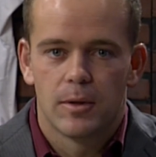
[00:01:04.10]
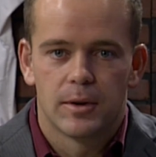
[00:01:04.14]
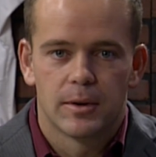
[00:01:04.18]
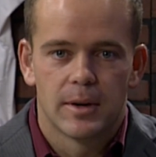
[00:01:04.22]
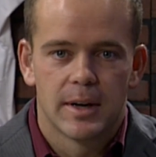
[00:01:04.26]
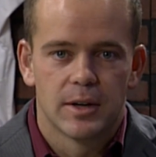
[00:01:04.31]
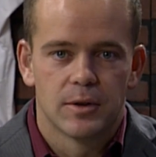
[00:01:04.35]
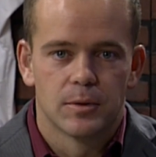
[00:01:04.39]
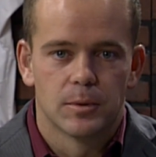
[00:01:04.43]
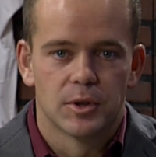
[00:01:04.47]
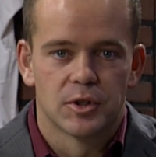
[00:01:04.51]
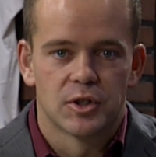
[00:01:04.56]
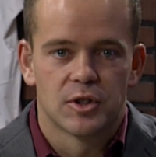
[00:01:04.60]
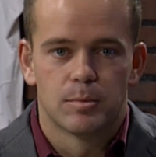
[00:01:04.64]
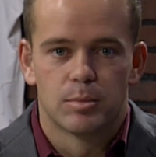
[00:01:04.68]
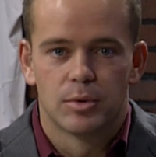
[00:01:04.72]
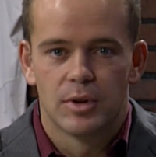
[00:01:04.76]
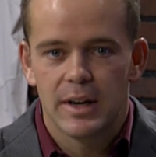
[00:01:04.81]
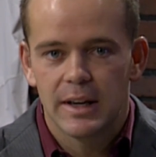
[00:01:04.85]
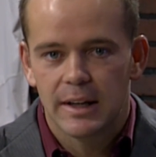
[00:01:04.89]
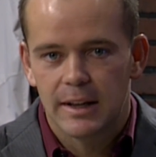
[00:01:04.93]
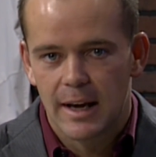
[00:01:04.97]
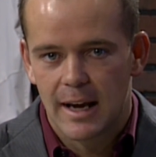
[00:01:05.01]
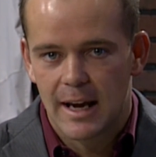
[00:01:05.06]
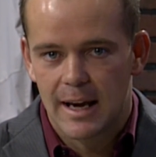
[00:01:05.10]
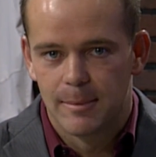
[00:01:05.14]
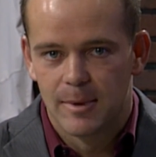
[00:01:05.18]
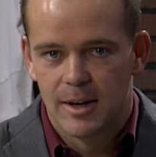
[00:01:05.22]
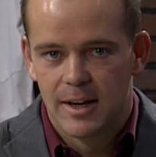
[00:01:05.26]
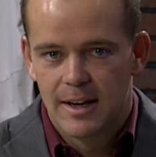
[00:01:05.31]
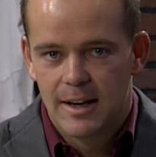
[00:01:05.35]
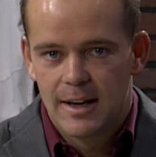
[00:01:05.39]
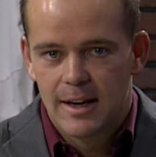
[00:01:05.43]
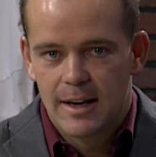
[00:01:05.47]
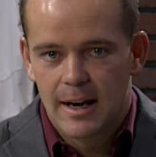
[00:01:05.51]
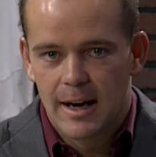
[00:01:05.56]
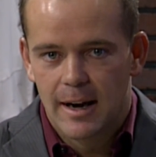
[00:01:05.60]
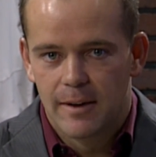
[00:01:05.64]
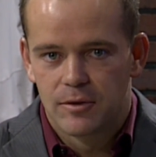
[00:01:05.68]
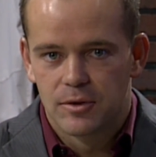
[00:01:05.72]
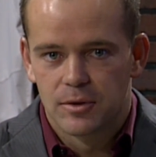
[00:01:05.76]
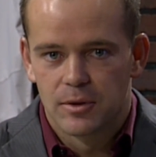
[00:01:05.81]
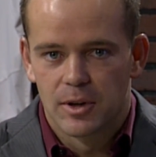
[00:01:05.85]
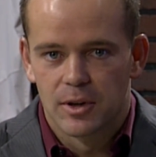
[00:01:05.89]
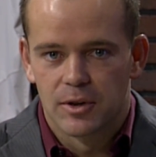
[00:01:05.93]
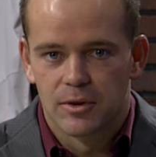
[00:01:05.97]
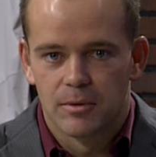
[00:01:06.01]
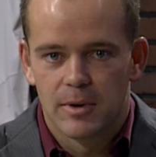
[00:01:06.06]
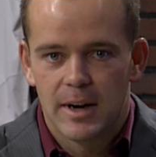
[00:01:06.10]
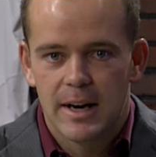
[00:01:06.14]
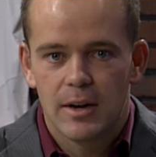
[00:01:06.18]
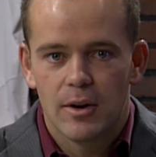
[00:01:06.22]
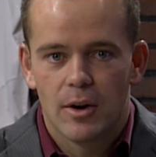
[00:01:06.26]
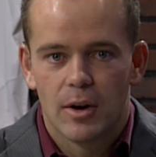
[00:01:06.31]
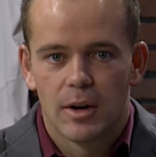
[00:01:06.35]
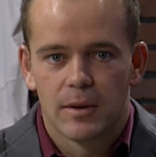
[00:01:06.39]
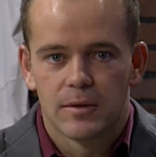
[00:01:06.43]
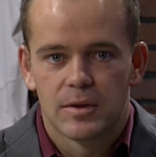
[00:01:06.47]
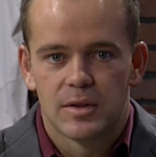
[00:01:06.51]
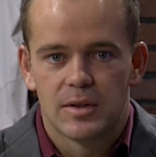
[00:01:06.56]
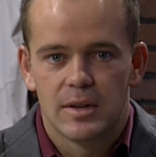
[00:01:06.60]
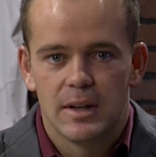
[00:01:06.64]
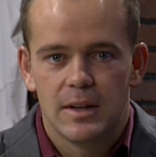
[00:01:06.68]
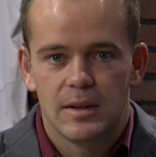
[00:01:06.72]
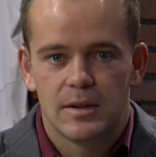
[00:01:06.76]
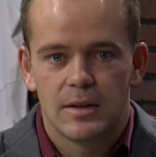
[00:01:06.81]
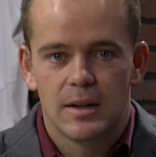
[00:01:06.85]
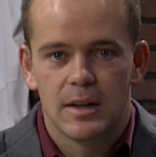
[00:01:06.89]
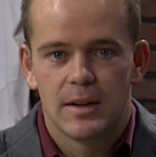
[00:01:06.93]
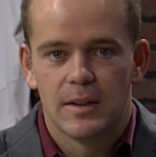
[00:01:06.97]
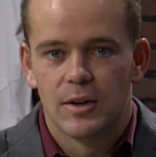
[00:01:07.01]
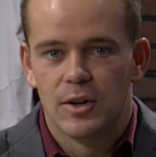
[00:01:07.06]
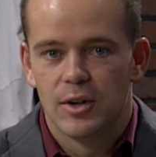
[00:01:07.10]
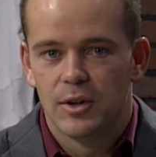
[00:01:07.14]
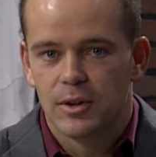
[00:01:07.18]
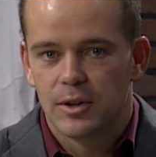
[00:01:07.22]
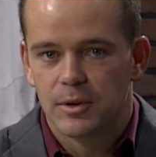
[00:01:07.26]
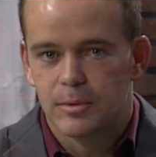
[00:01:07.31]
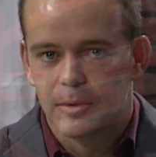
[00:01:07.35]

their annual spring game after a great offseason in the newly